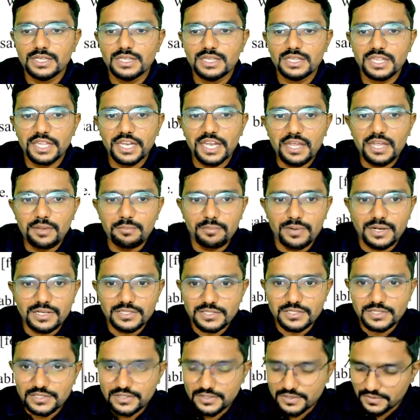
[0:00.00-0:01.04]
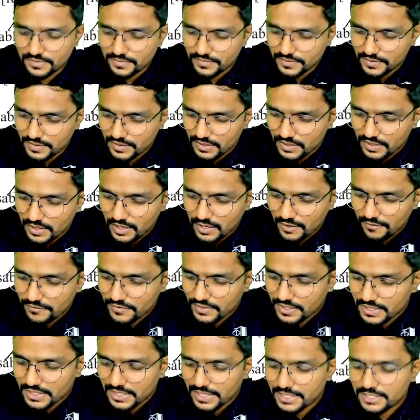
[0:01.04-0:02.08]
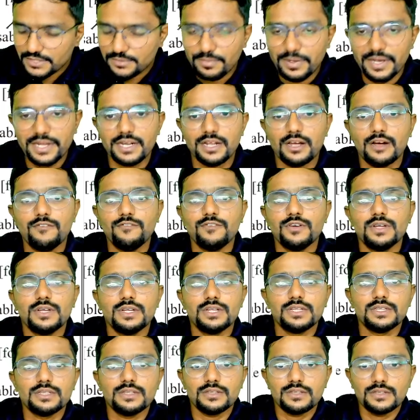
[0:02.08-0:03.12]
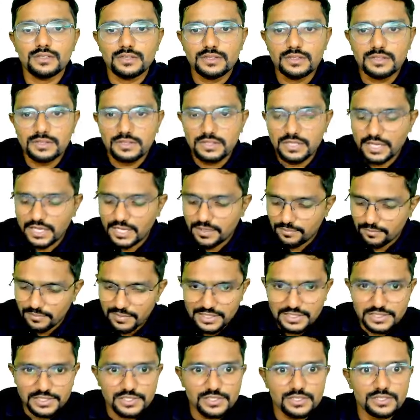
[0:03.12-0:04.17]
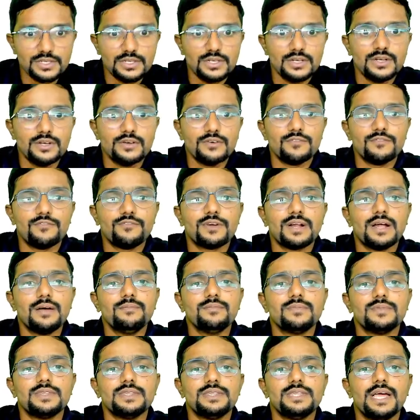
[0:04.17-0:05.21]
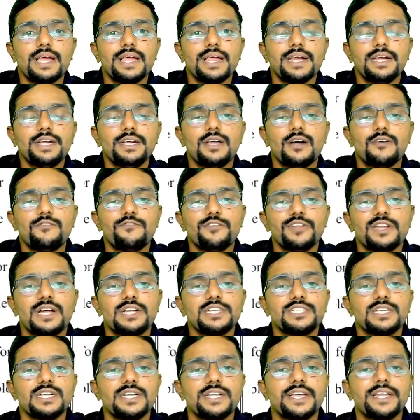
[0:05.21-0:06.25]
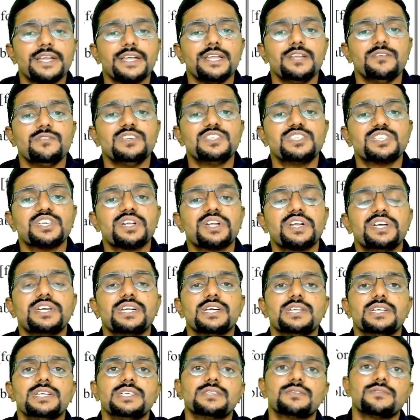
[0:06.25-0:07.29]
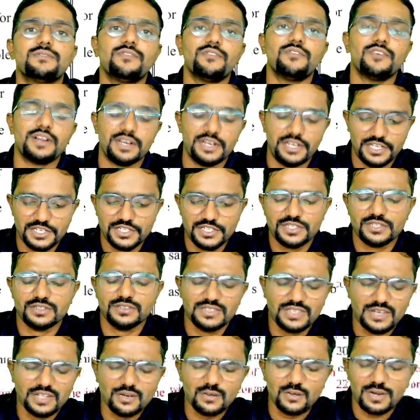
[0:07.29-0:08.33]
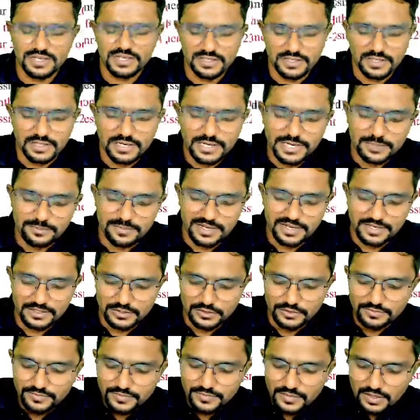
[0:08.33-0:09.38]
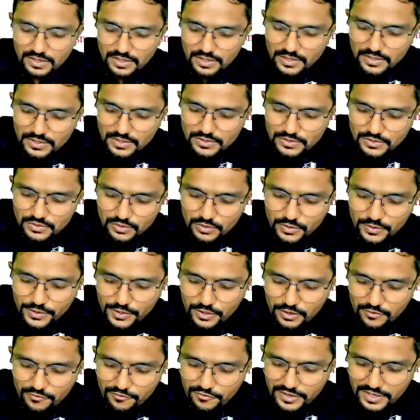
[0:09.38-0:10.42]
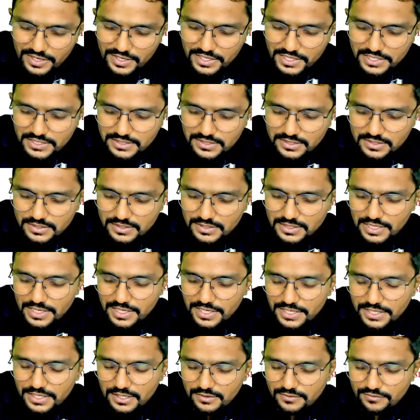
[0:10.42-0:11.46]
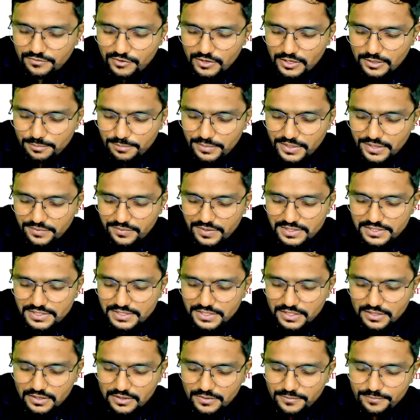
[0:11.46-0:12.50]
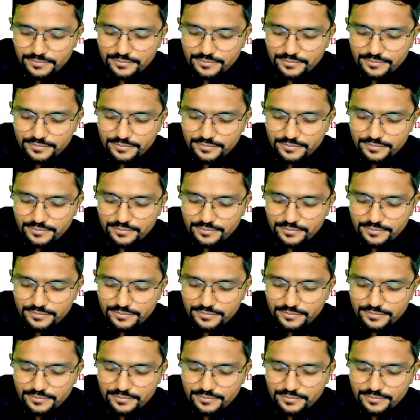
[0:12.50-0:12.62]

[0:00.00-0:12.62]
3 months. After the expiry of 3 months from the end of financial year in which return is furnished. Sir, what is it? Let me assume. So you have furnished the return for previous year